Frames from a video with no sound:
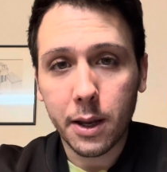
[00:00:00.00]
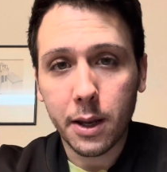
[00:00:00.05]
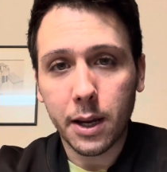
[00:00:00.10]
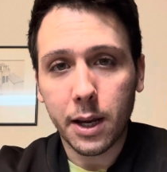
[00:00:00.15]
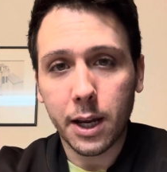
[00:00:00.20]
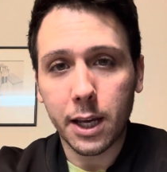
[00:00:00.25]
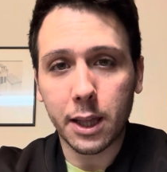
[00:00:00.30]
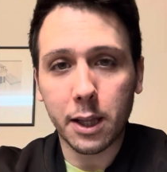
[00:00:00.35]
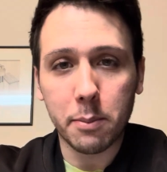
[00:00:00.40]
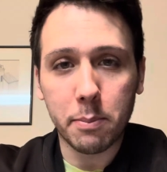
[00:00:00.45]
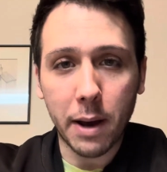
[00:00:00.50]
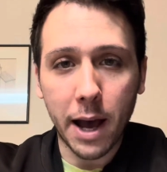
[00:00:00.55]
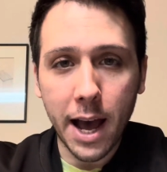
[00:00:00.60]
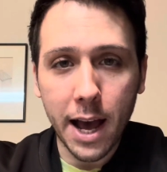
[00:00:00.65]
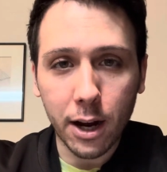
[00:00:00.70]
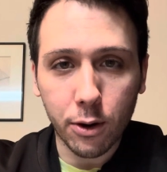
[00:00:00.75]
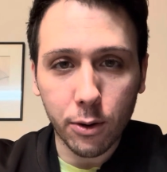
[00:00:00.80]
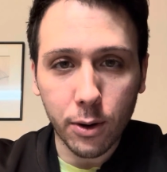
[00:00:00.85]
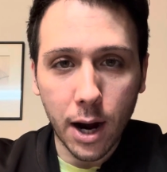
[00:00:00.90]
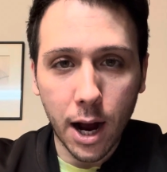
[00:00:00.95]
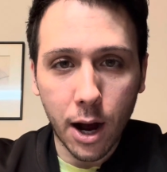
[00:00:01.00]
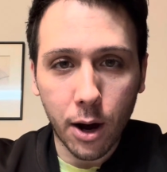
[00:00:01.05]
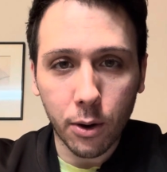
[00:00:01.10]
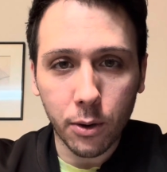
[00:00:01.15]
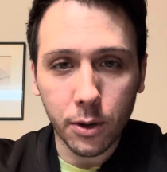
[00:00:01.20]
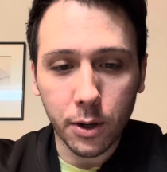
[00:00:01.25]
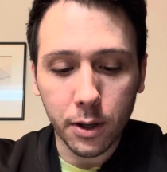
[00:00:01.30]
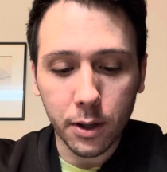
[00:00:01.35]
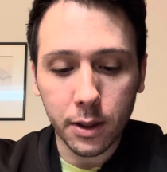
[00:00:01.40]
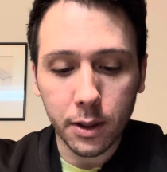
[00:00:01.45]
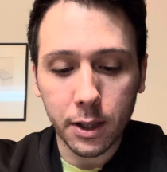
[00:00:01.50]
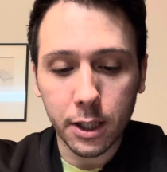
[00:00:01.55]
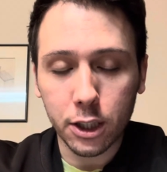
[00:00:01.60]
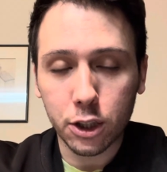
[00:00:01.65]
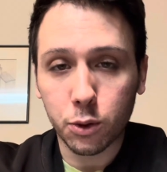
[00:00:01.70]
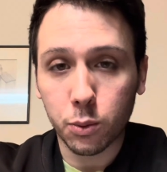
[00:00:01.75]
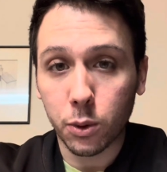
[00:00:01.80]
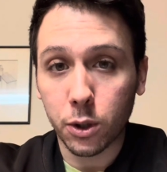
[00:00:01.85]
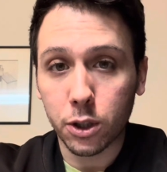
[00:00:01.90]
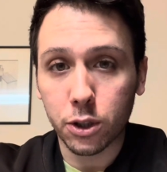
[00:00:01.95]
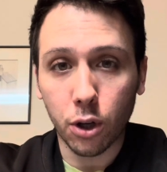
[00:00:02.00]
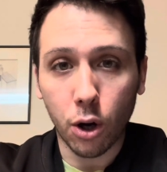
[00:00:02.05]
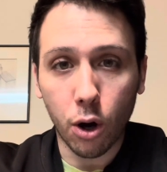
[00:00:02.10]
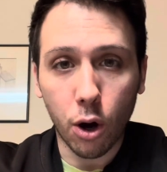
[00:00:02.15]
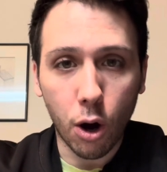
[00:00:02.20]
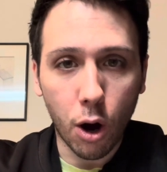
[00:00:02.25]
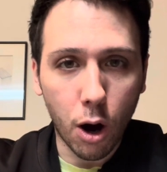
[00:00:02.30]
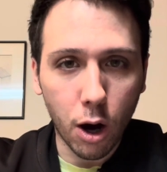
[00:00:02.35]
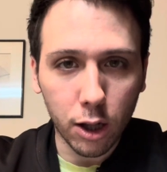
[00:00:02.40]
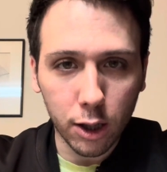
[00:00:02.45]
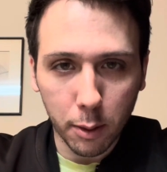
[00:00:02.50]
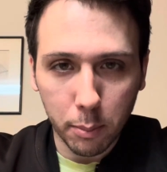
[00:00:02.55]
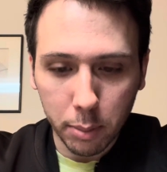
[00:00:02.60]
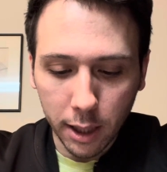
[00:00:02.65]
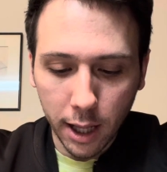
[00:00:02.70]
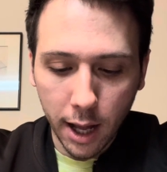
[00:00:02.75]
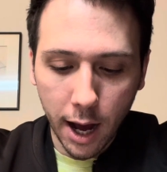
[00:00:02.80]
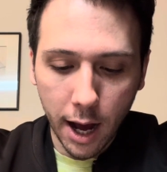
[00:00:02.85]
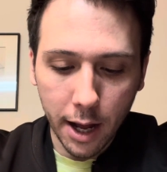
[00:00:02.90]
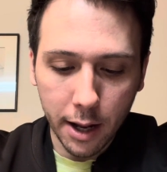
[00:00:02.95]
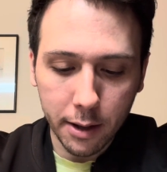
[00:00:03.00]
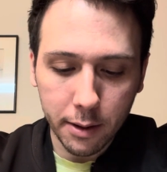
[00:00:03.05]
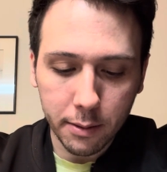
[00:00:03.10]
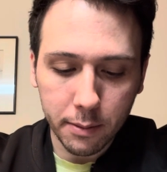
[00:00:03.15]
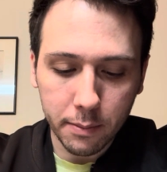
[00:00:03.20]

in the background, this was all a plot.